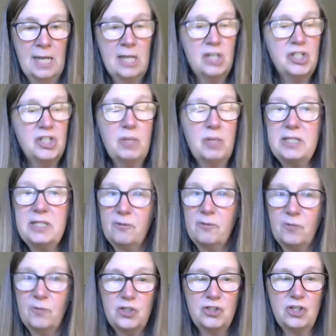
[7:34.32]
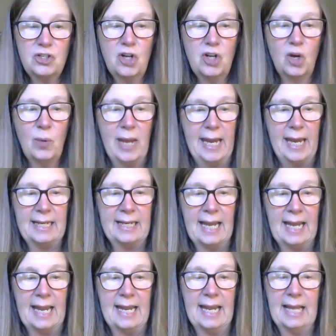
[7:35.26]
She was the first to know
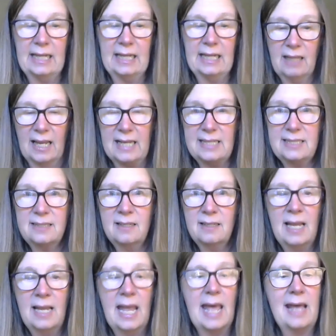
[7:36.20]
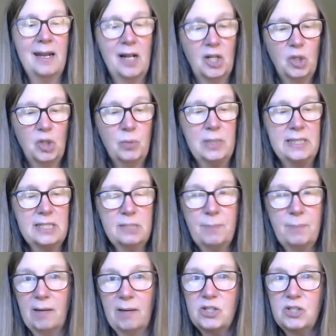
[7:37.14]
Aiden A had lice and Eloise's
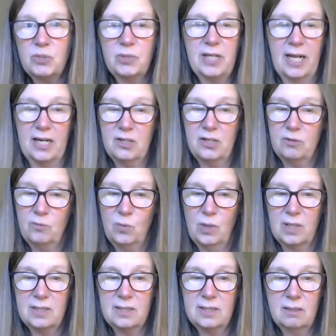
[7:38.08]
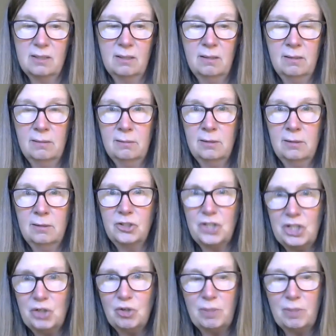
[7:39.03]
parents were getting divorced.
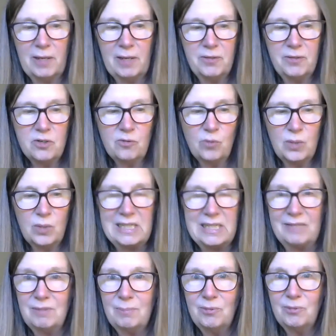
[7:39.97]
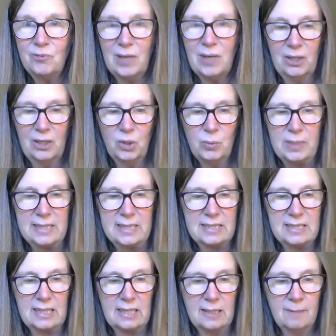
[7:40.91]
She knew about the divorce even before Eloise
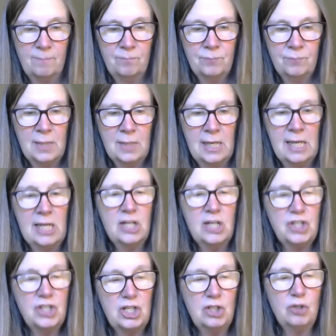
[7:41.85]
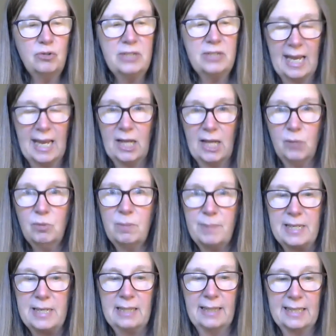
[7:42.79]
did. She knew Tad would
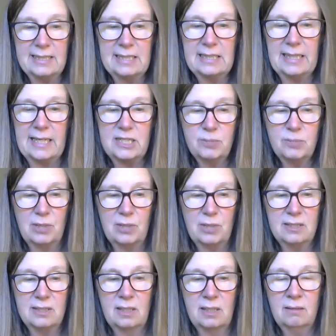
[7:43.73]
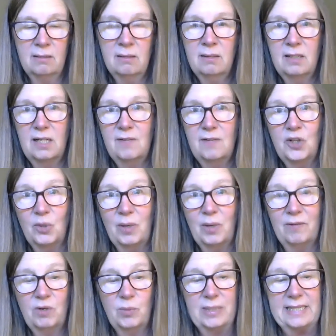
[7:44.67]
be elected class president, even though
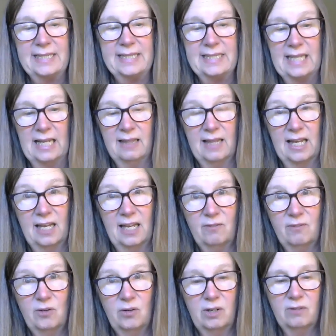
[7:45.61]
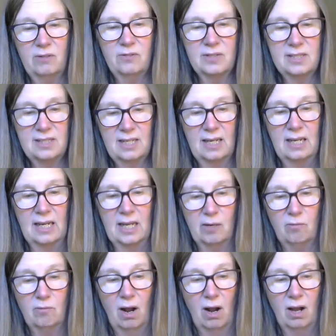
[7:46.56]
everyone said they had voted for Singh
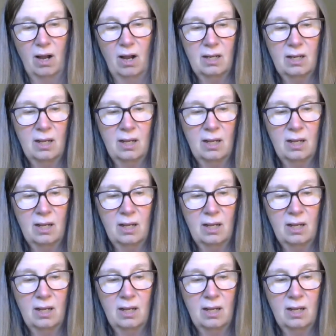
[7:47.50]
and Rock.